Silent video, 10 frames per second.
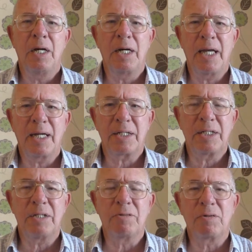I had a
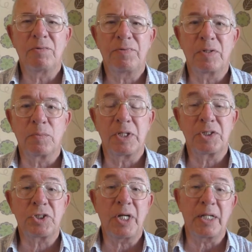year off and
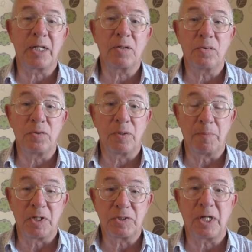went sailing all
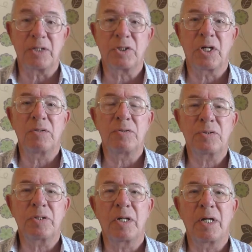on my Jack
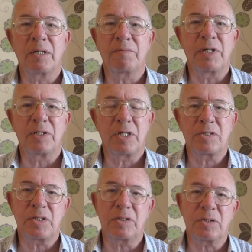Jones. I had a
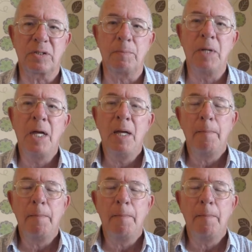fantastic time.